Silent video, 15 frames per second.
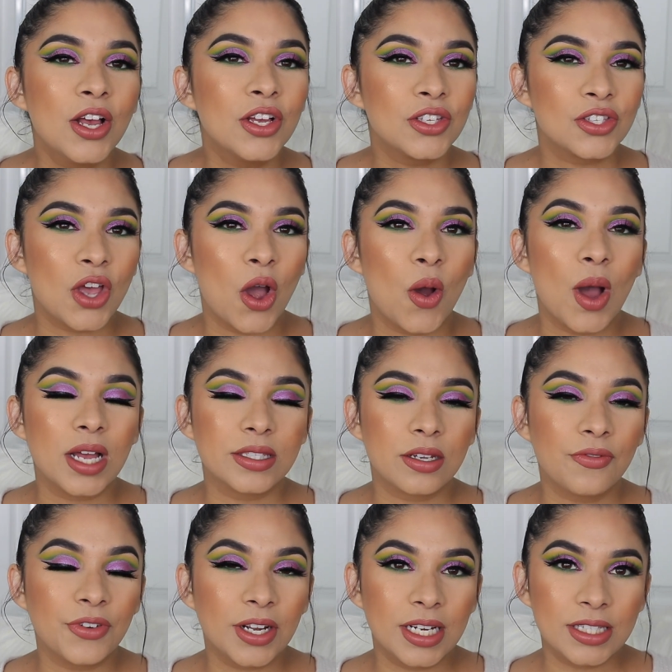So don't
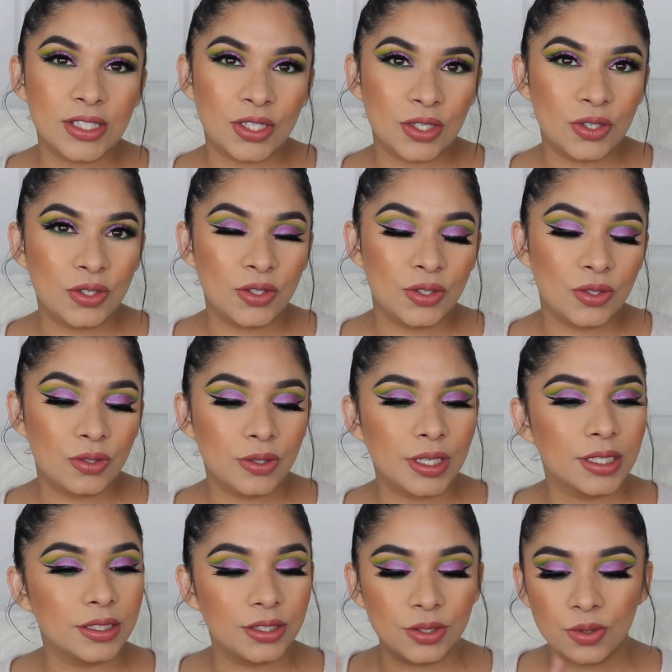forget to
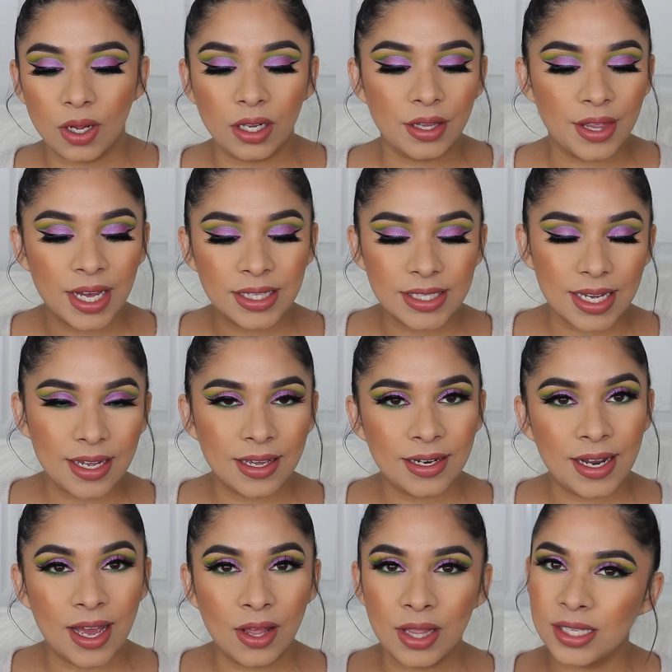do all of that, and
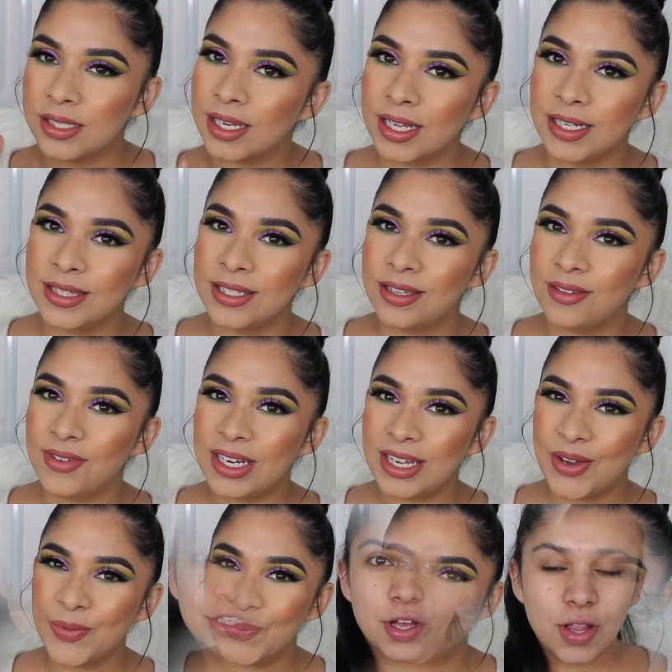now let's get into the
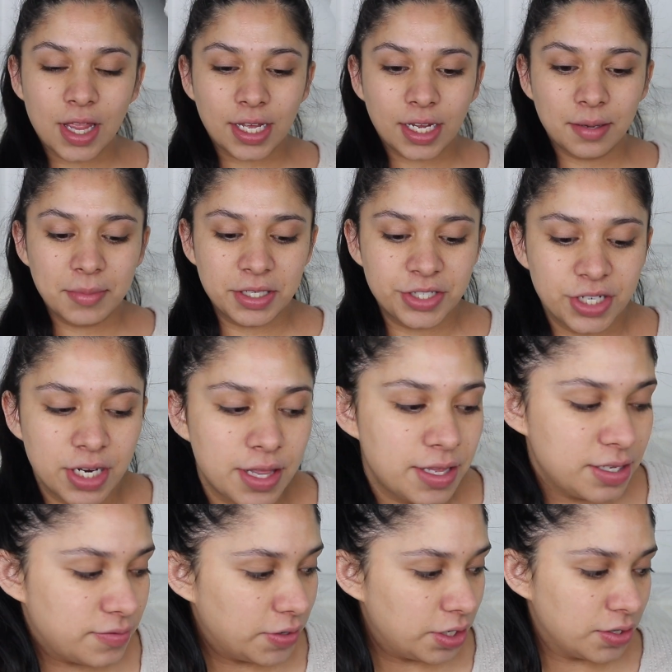video. So like I mentioned,
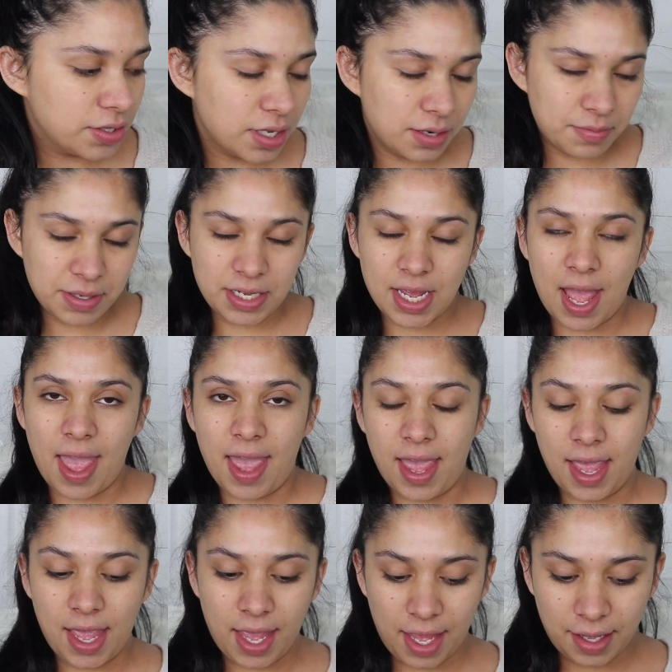this video is going to be
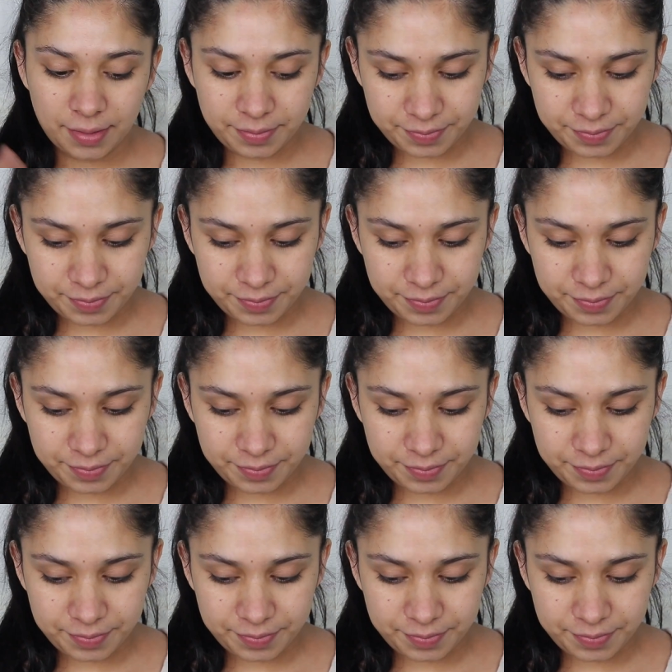a